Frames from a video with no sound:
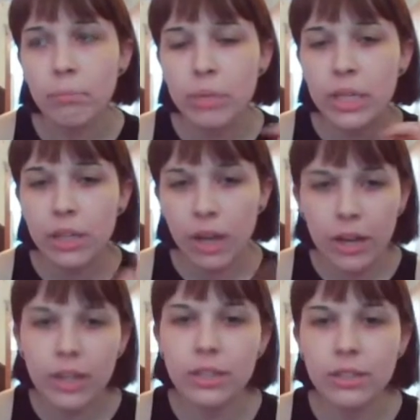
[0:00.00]

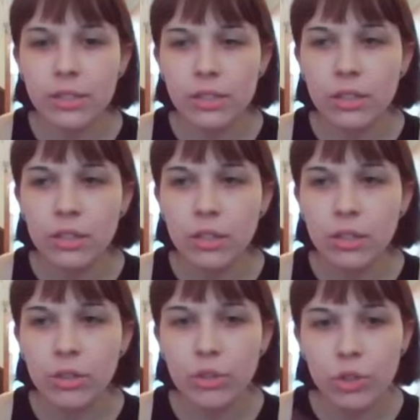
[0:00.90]
because
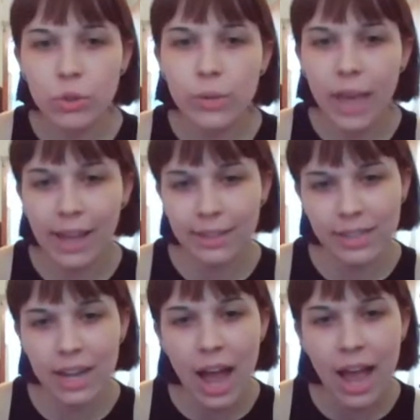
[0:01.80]
the 2 cats
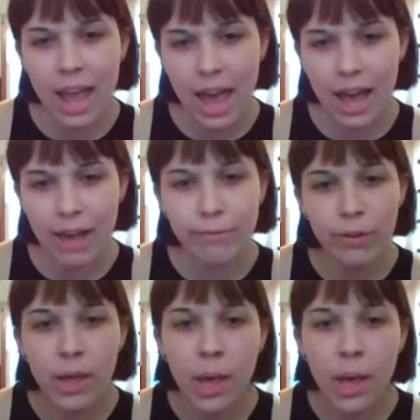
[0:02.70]
that I have